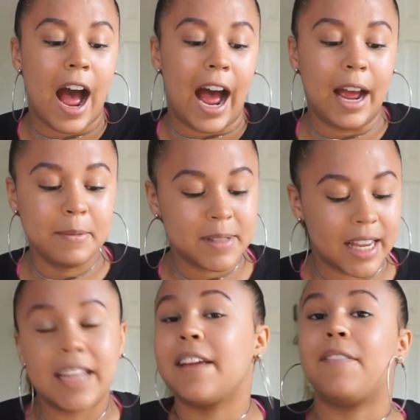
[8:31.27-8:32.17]
I'm
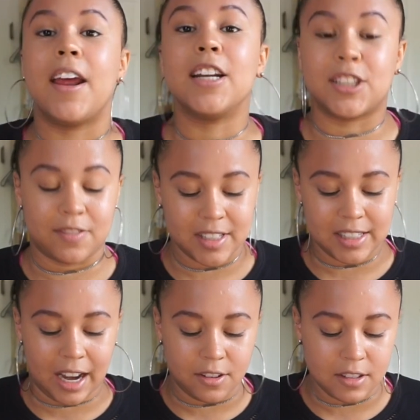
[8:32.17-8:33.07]
taking advantage of this
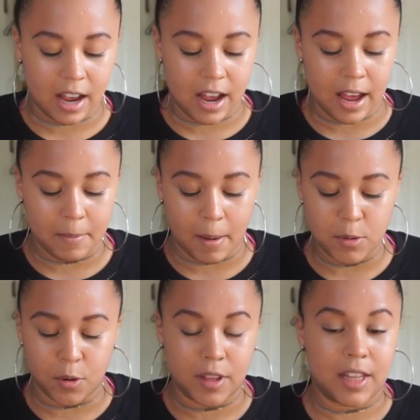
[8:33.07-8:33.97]
downtime. I'm
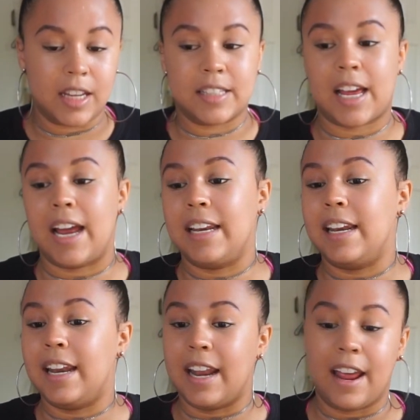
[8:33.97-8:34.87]
doing things I
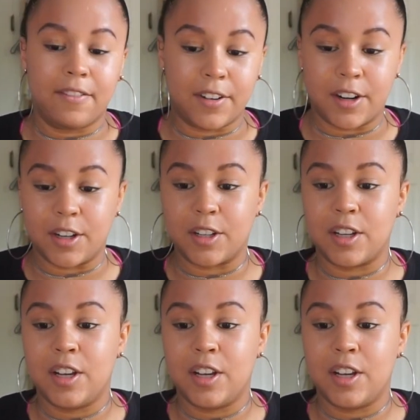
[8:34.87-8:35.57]
never,